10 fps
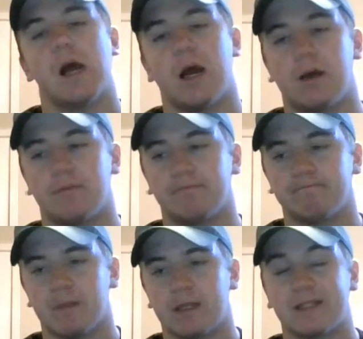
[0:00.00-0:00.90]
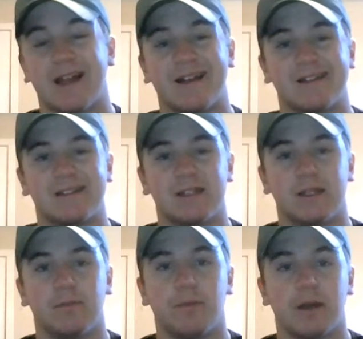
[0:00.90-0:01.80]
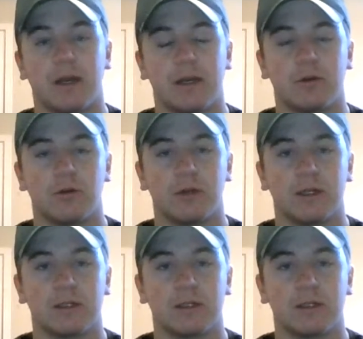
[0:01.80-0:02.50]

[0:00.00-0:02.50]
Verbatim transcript: Um, it's sad to see, but I know